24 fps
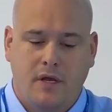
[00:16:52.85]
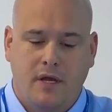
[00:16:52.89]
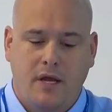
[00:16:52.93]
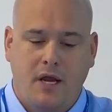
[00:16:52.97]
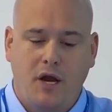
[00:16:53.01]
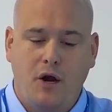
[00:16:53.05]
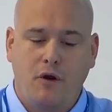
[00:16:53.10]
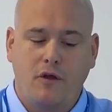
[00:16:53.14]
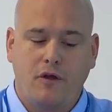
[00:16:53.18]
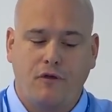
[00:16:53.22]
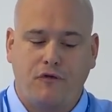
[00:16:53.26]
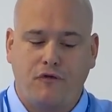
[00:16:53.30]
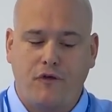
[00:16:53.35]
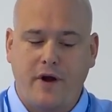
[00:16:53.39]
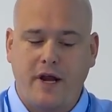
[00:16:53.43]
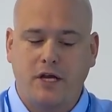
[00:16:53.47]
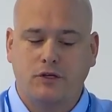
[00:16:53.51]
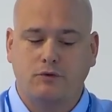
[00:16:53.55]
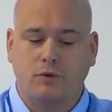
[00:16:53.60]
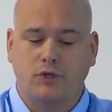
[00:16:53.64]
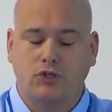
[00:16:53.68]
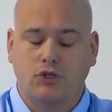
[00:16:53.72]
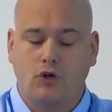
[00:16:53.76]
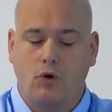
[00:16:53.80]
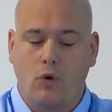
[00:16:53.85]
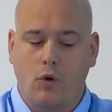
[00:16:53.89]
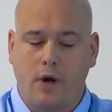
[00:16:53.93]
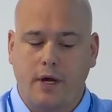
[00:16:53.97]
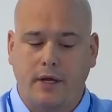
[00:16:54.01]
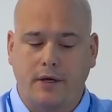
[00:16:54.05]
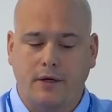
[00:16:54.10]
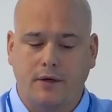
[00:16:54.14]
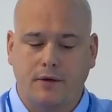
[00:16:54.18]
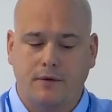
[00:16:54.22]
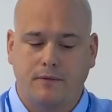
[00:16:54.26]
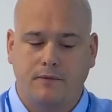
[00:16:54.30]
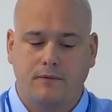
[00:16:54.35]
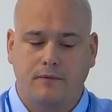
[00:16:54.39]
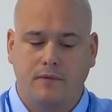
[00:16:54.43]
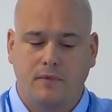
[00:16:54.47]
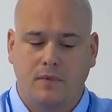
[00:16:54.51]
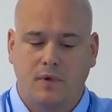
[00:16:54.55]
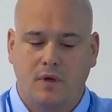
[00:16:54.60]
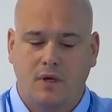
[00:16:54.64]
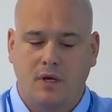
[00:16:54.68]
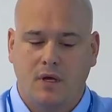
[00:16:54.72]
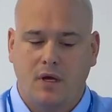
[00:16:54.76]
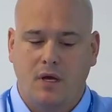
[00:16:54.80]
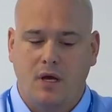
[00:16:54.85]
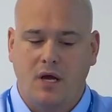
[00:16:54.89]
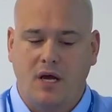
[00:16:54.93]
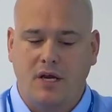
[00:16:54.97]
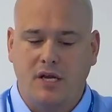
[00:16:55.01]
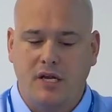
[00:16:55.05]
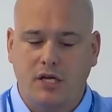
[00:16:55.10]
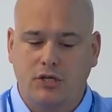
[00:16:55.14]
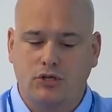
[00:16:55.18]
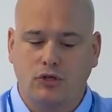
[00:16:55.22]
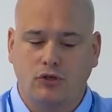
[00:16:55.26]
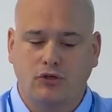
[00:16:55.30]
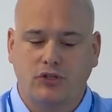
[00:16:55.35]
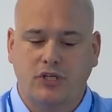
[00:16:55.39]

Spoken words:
Here the phrase was coined: initial